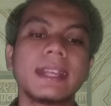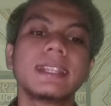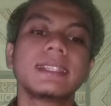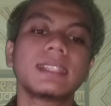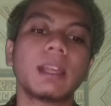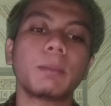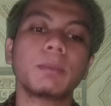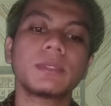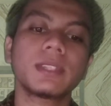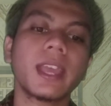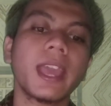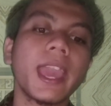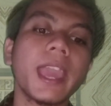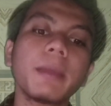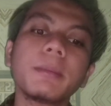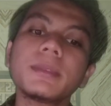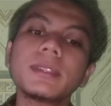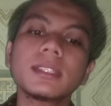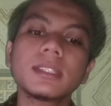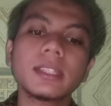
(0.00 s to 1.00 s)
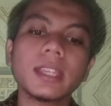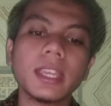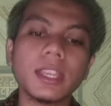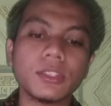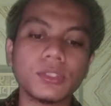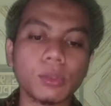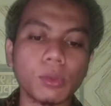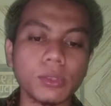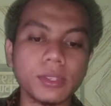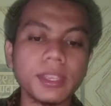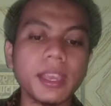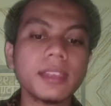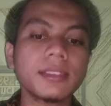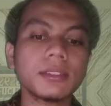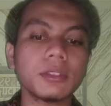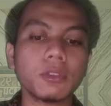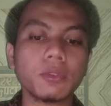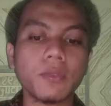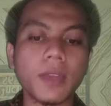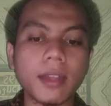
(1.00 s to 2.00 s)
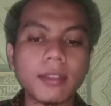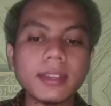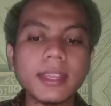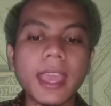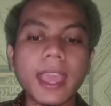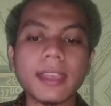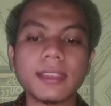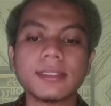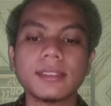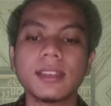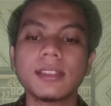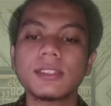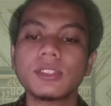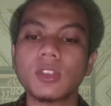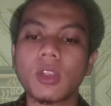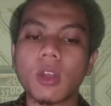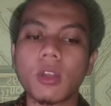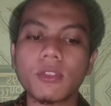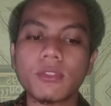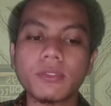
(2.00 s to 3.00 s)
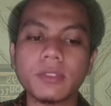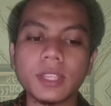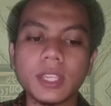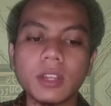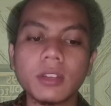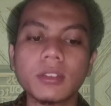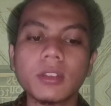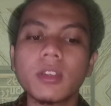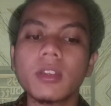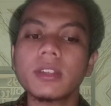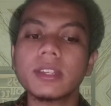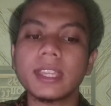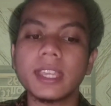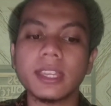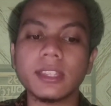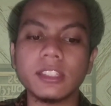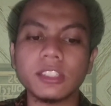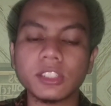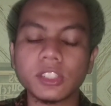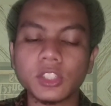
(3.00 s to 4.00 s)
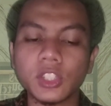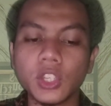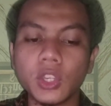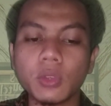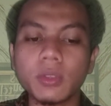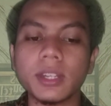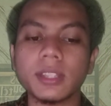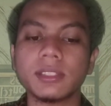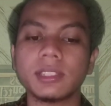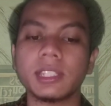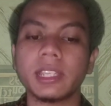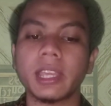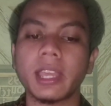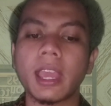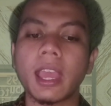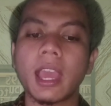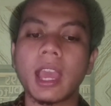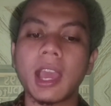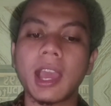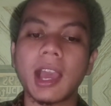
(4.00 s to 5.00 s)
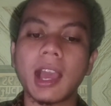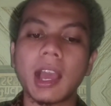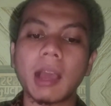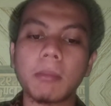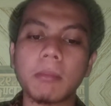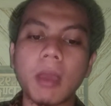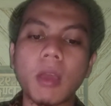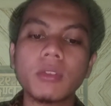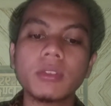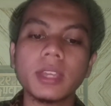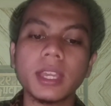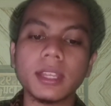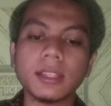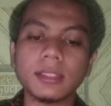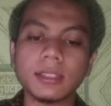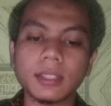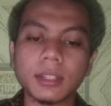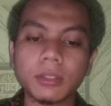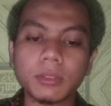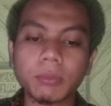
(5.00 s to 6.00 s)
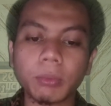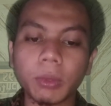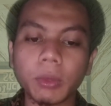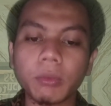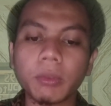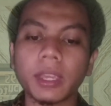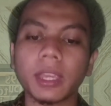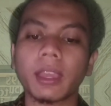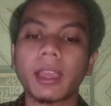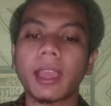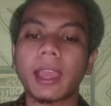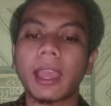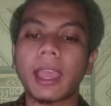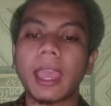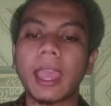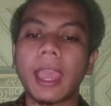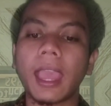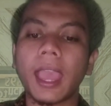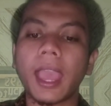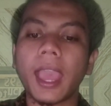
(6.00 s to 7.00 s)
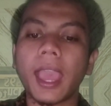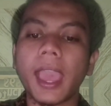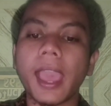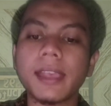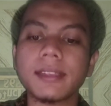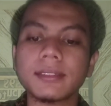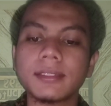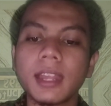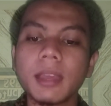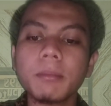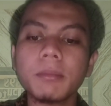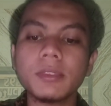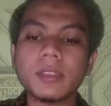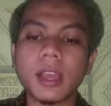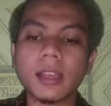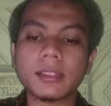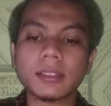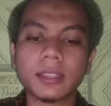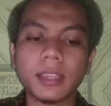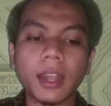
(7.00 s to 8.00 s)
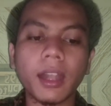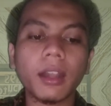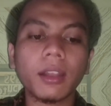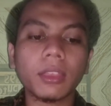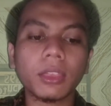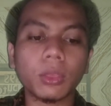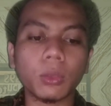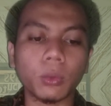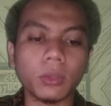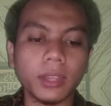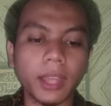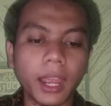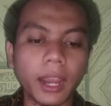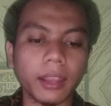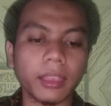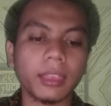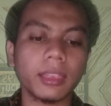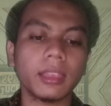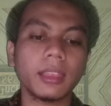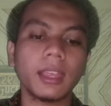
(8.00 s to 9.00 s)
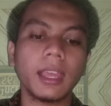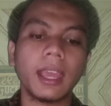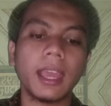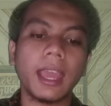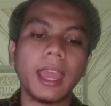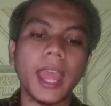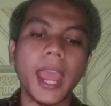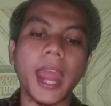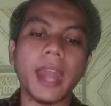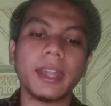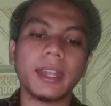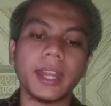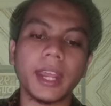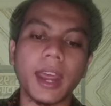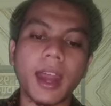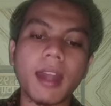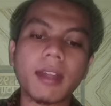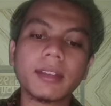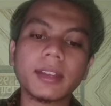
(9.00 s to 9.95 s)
Sometimes it's just the very essence of their own insecurity about interviewing, has them just scared to death, and they are